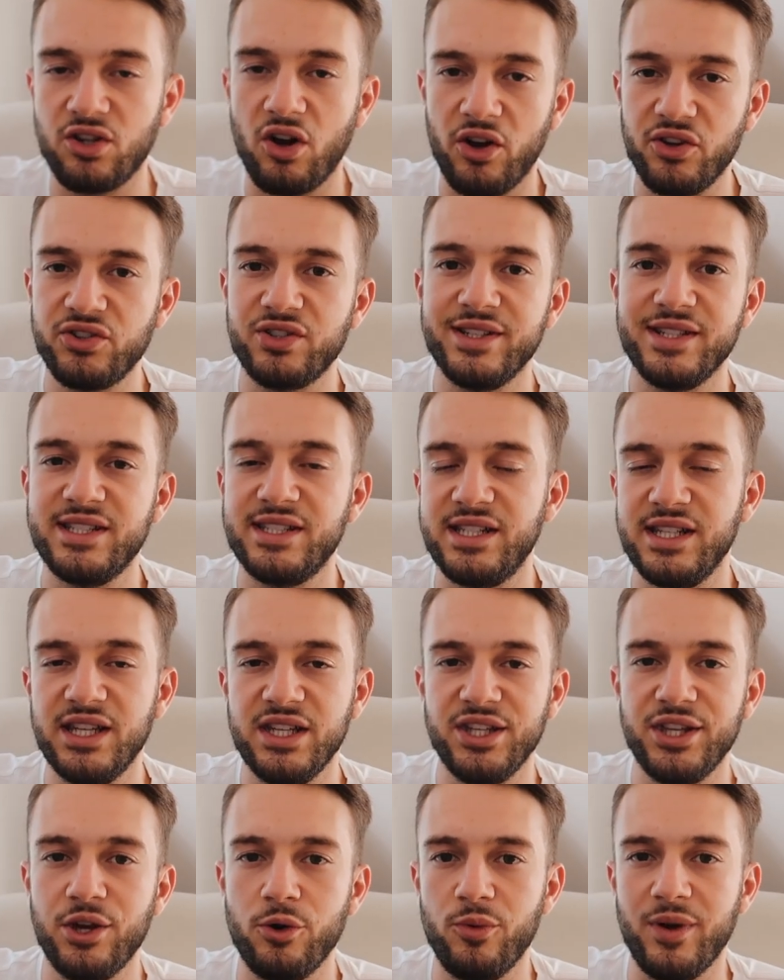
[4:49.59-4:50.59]
constantly
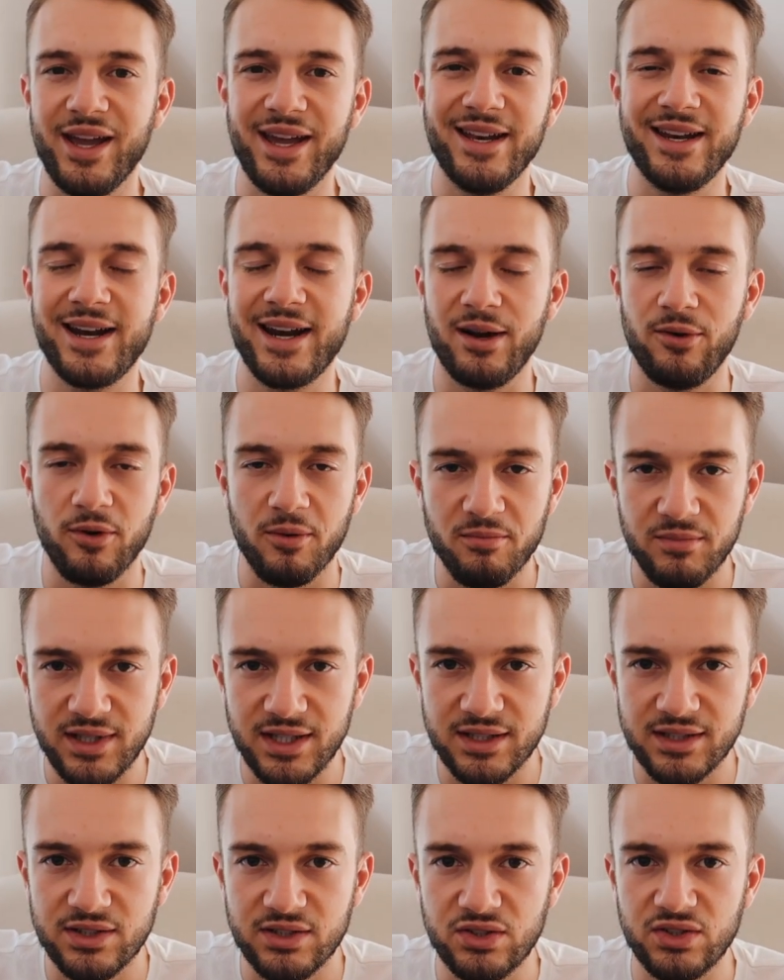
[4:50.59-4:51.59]
seeing you in and out of
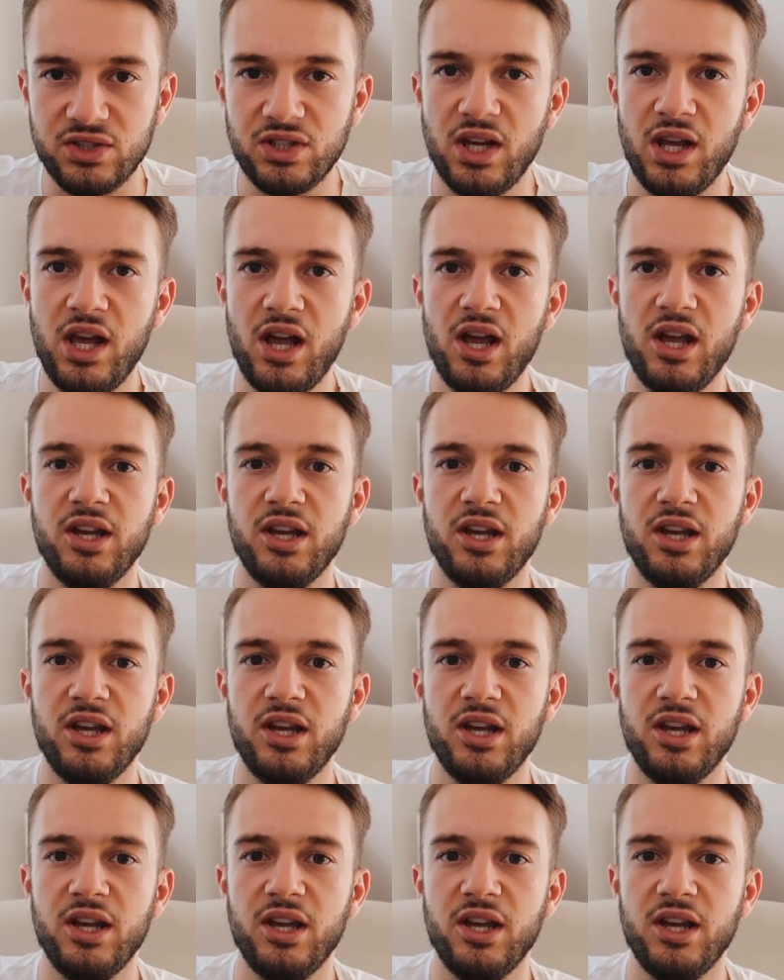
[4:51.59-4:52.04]
meetings